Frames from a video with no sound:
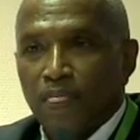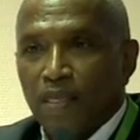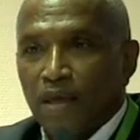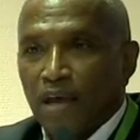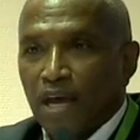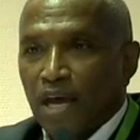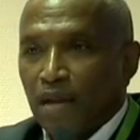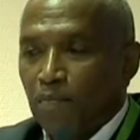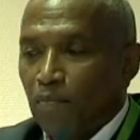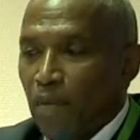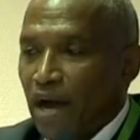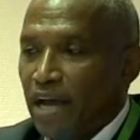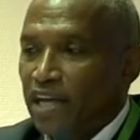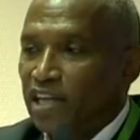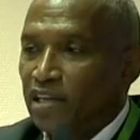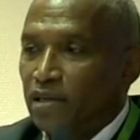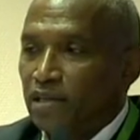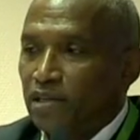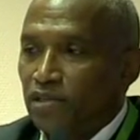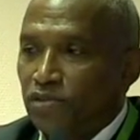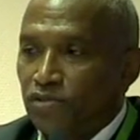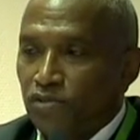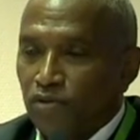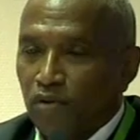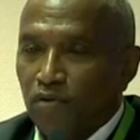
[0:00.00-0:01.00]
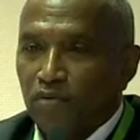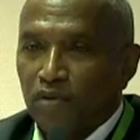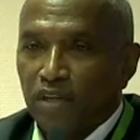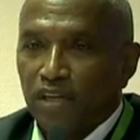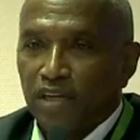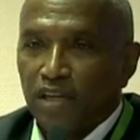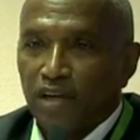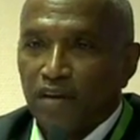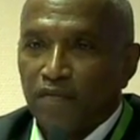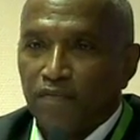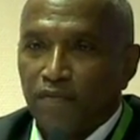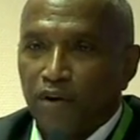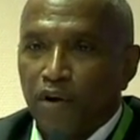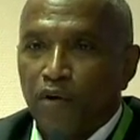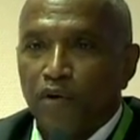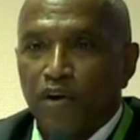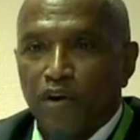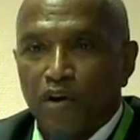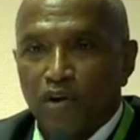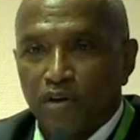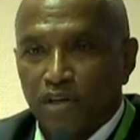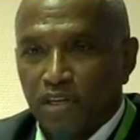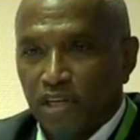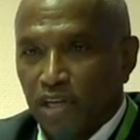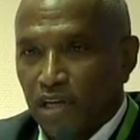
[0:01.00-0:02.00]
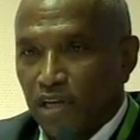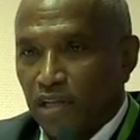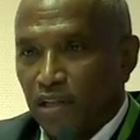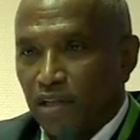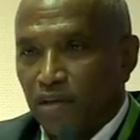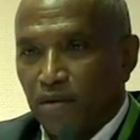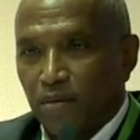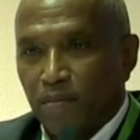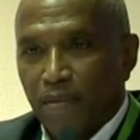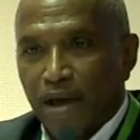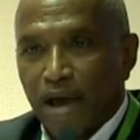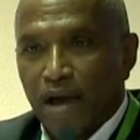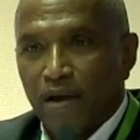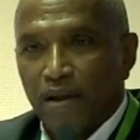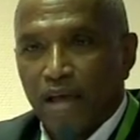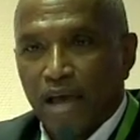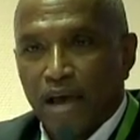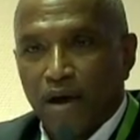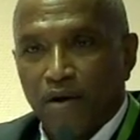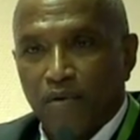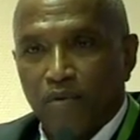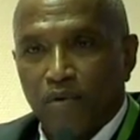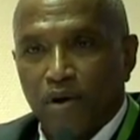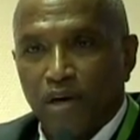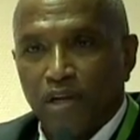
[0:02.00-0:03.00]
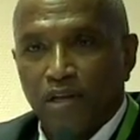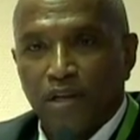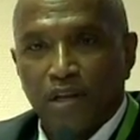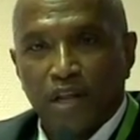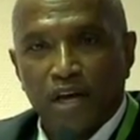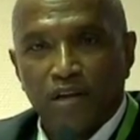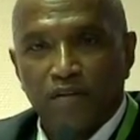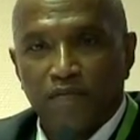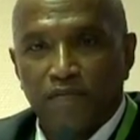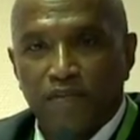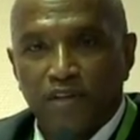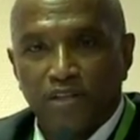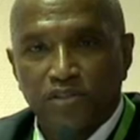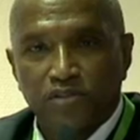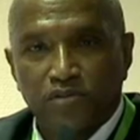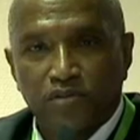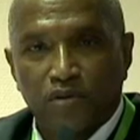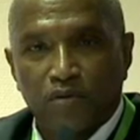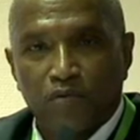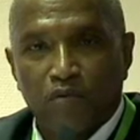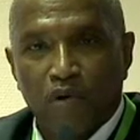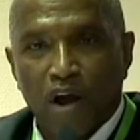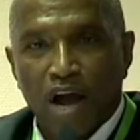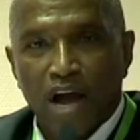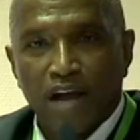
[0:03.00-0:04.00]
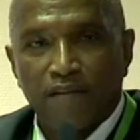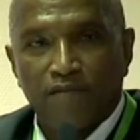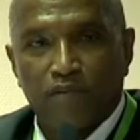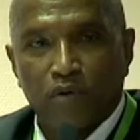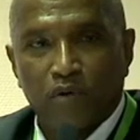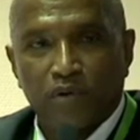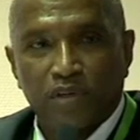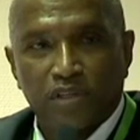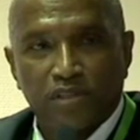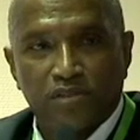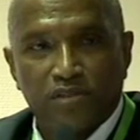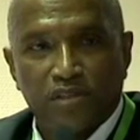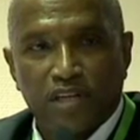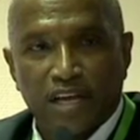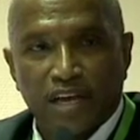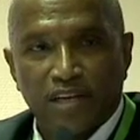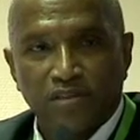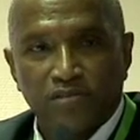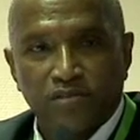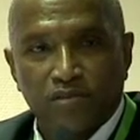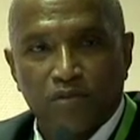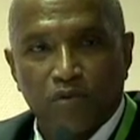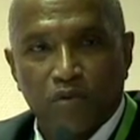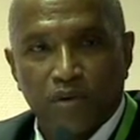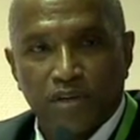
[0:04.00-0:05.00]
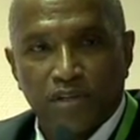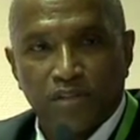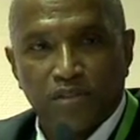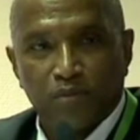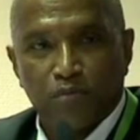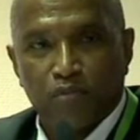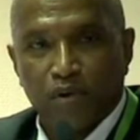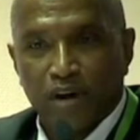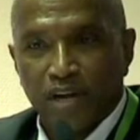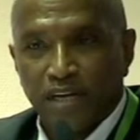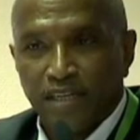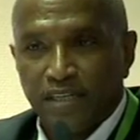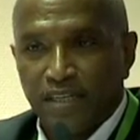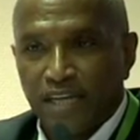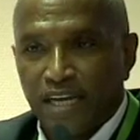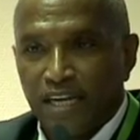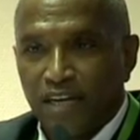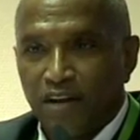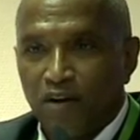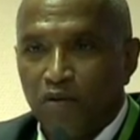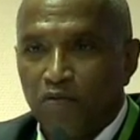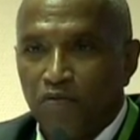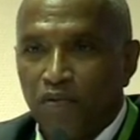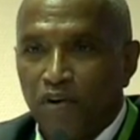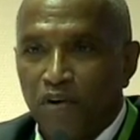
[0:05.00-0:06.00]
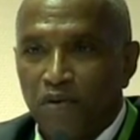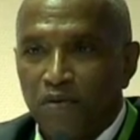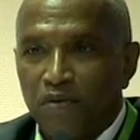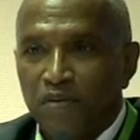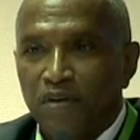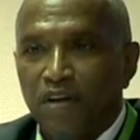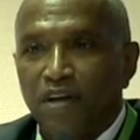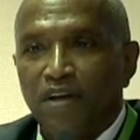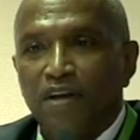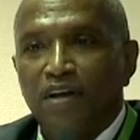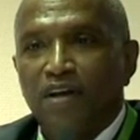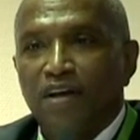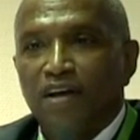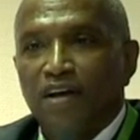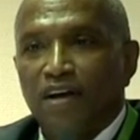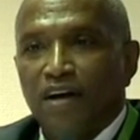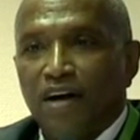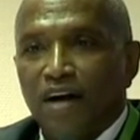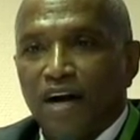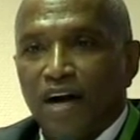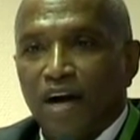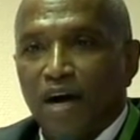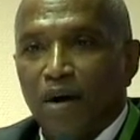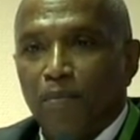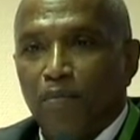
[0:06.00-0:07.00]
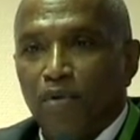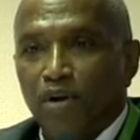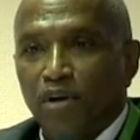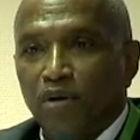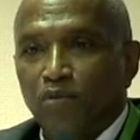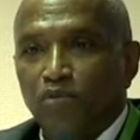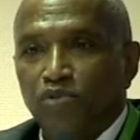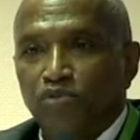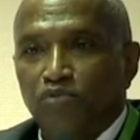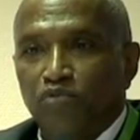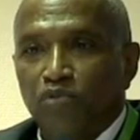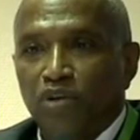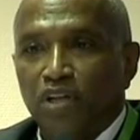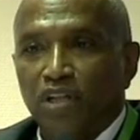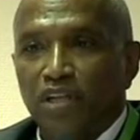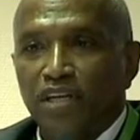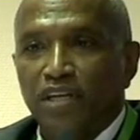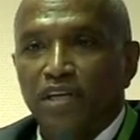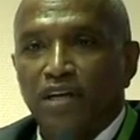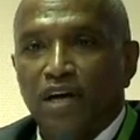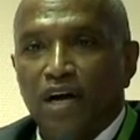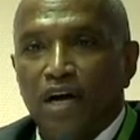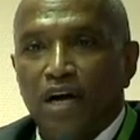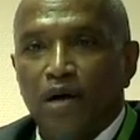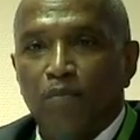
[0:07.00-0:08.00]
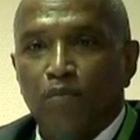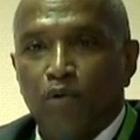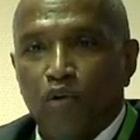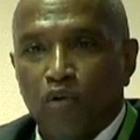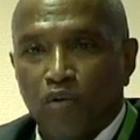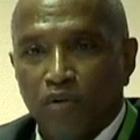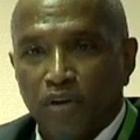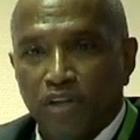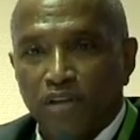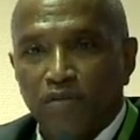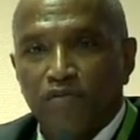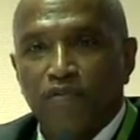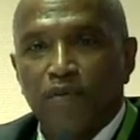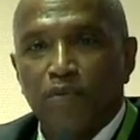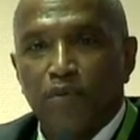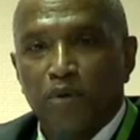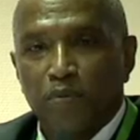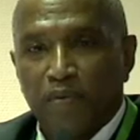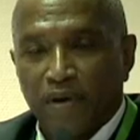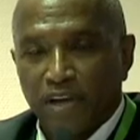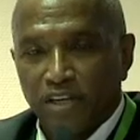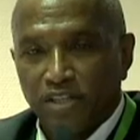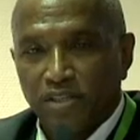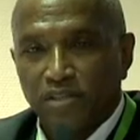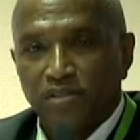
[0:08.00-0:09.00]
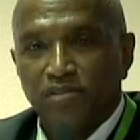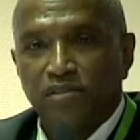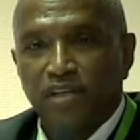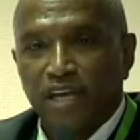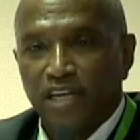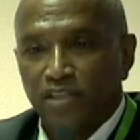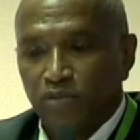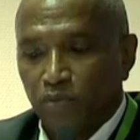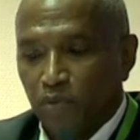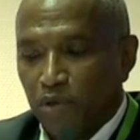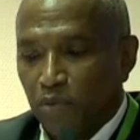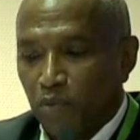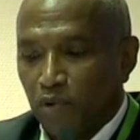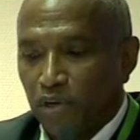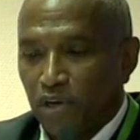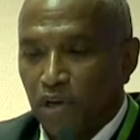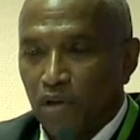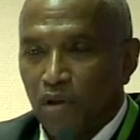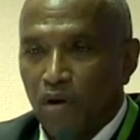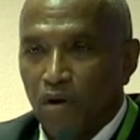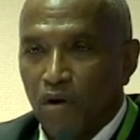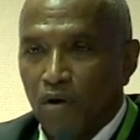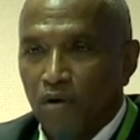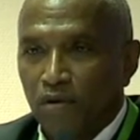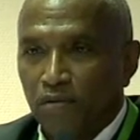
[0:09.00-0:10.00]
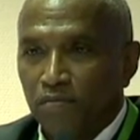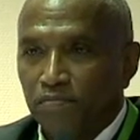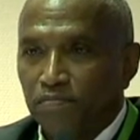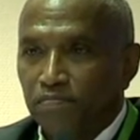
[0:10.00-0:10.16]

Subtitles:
And Mike is certainly very articulate about how none of this arrived on his desk or in his brain de novo, but it was really learning from the patients as we went along.